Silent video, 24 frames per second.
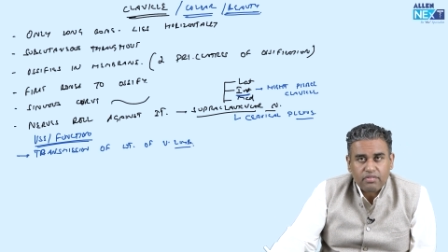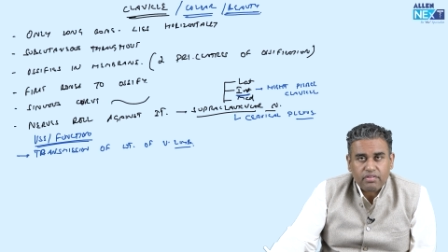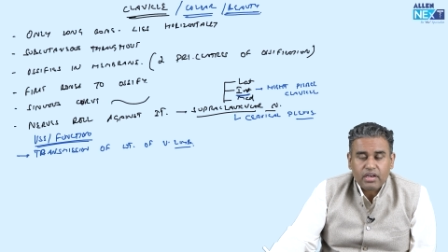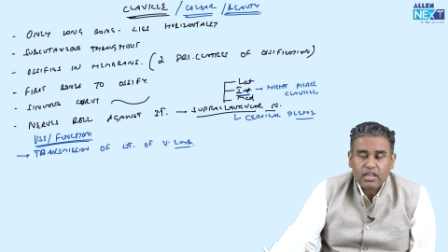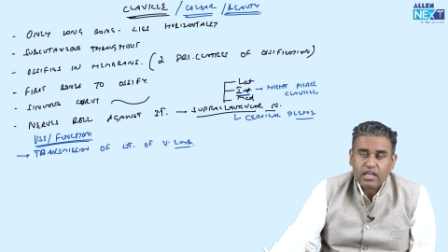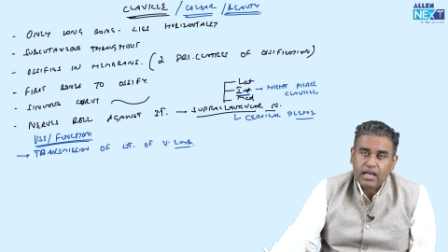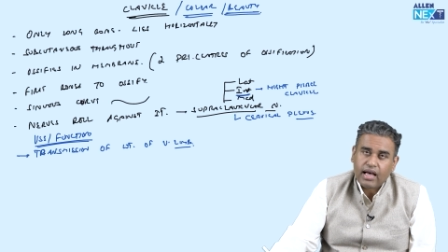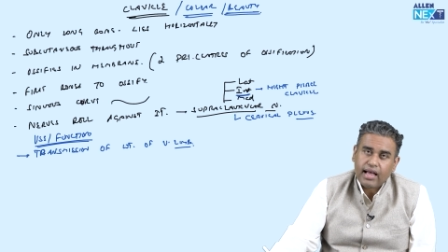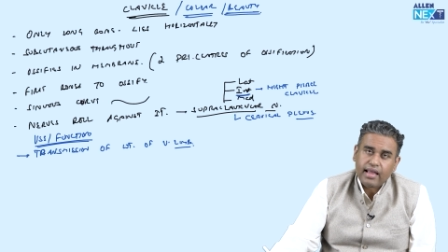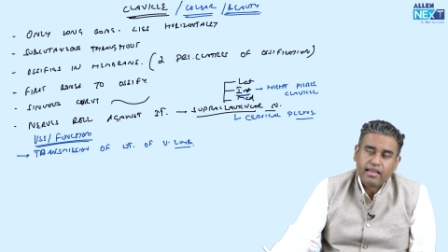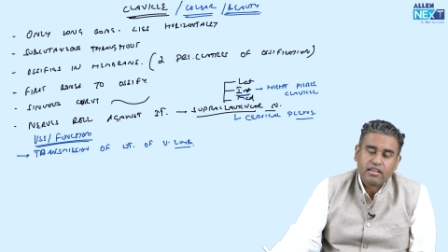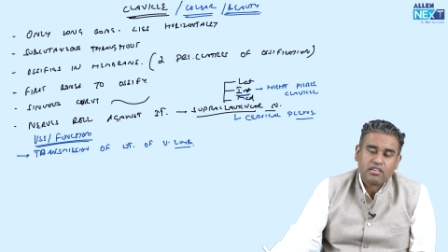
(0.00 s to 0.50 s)

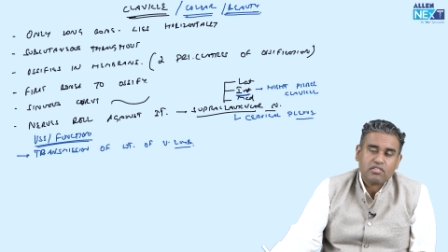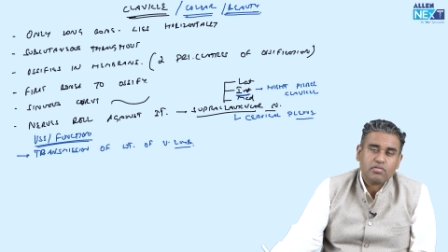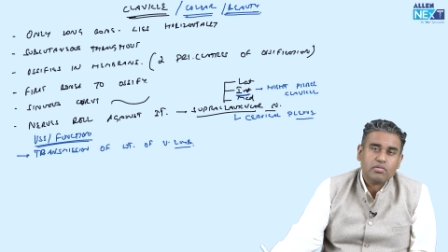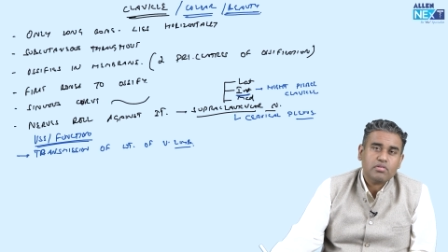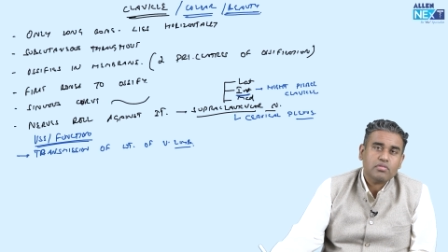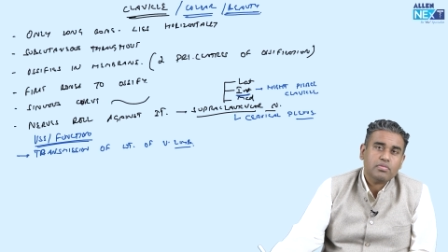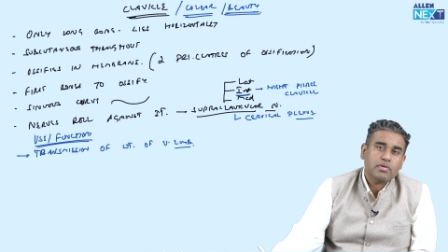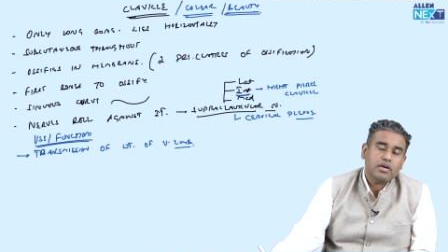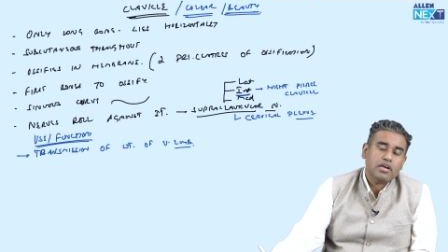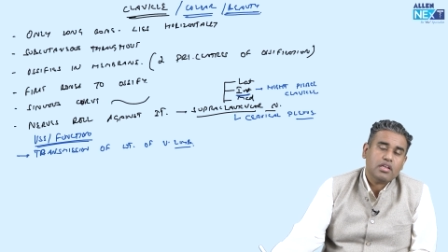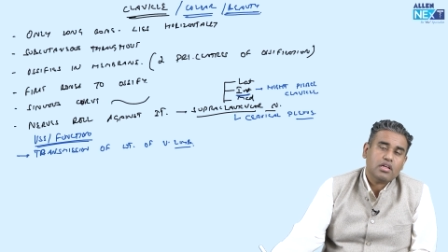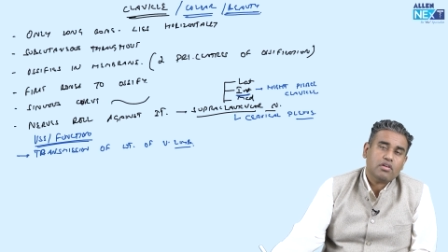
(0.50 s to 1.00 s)
very high
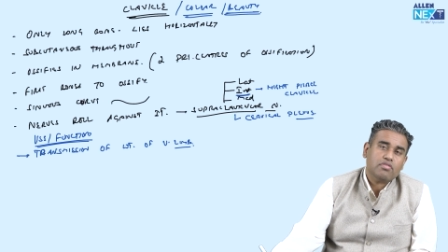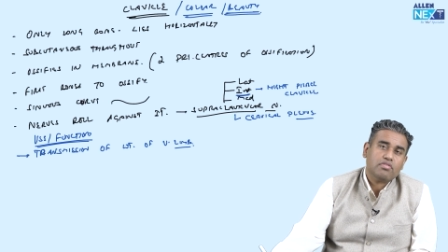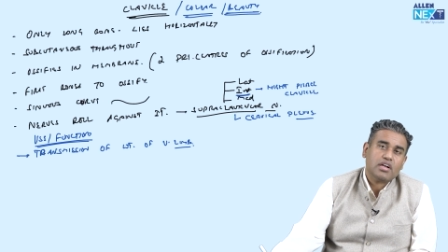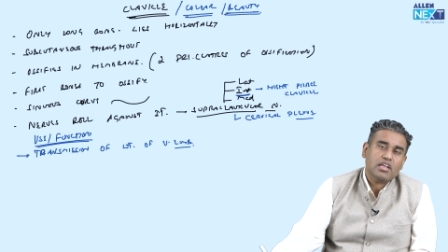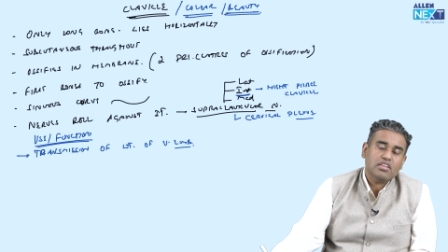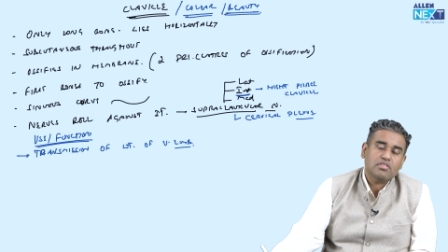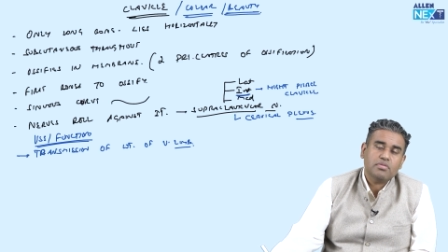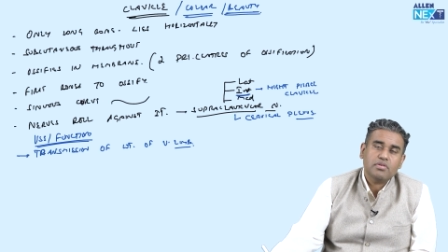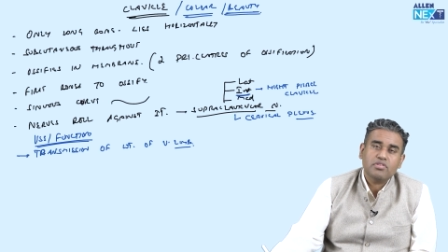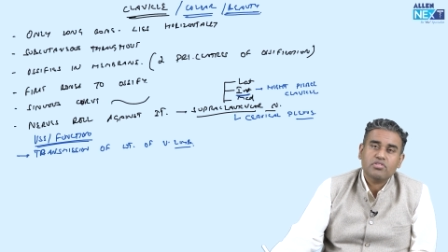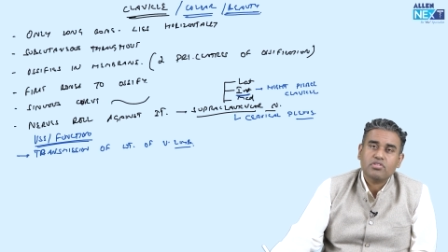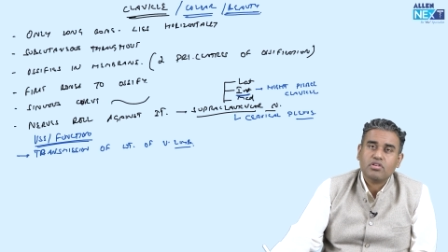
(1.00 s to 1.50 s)
responsibility of
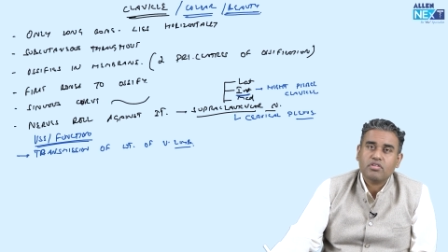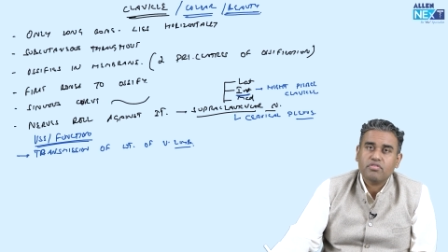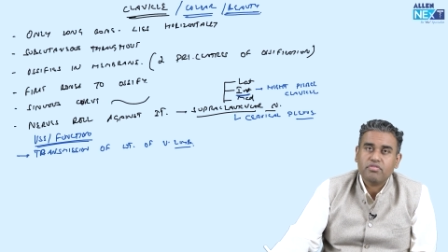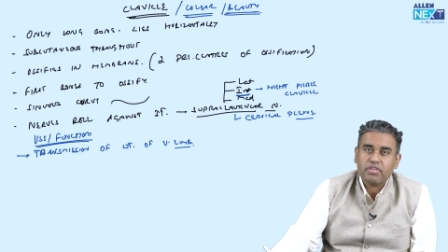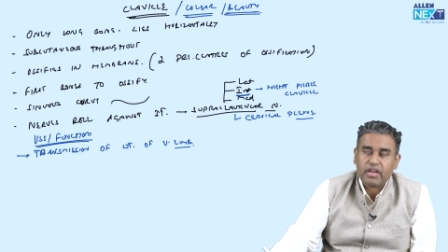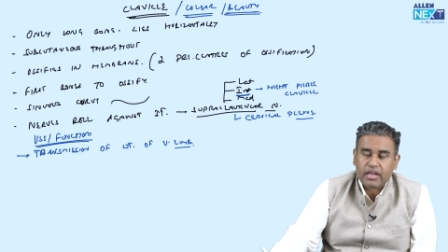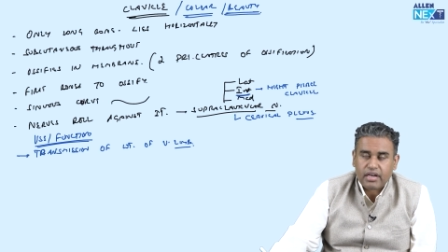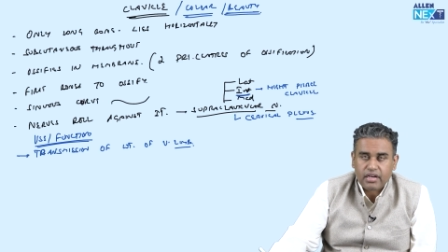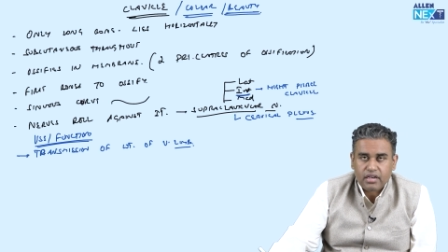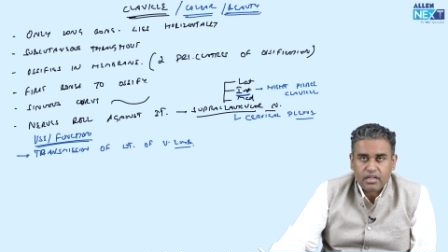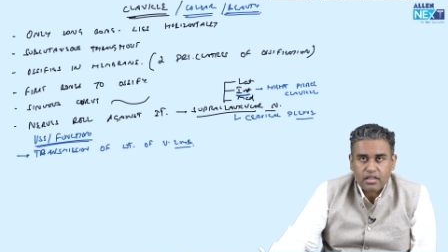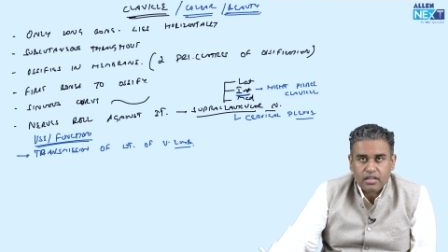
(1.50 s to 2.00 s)
transmission of
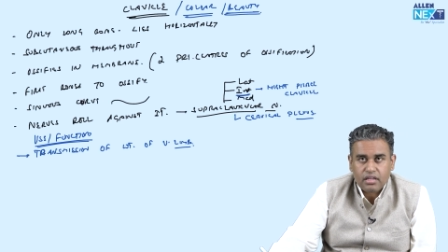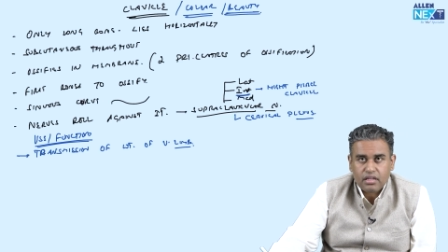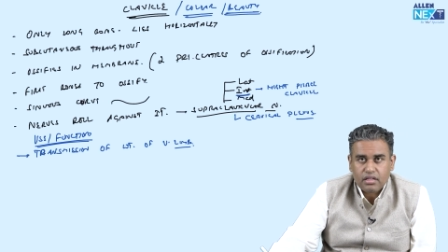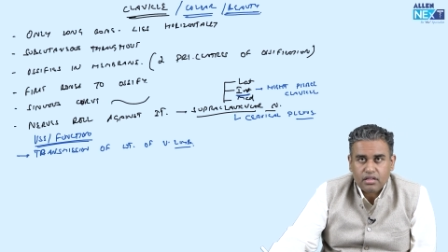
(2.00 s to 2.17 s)
weight.